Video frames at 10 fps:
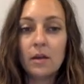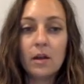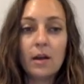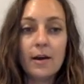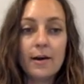
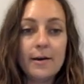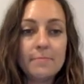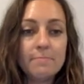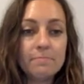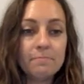
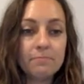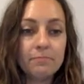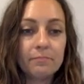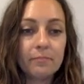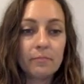And
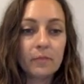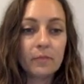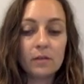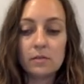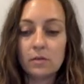
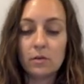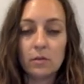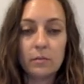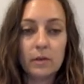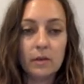so
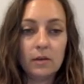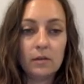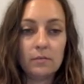let me